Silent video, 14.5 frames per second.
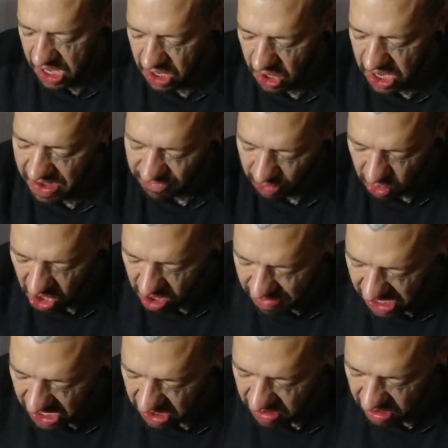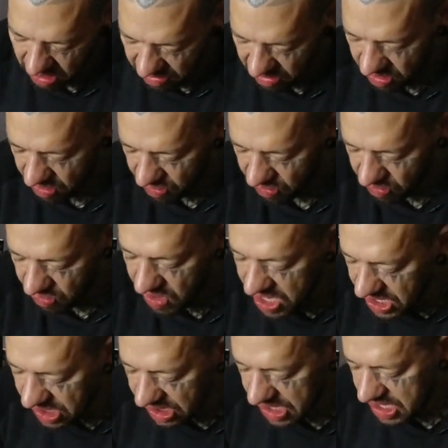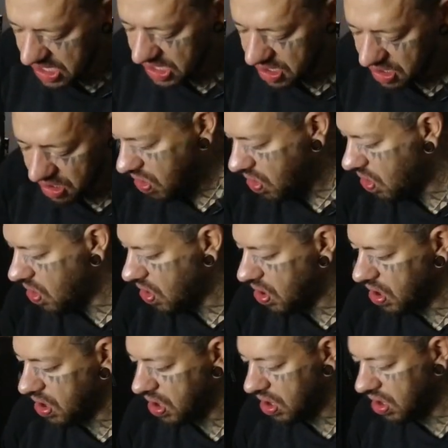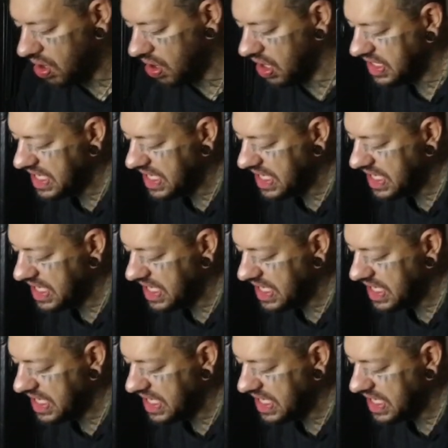I don't have to worry about it wrinkling or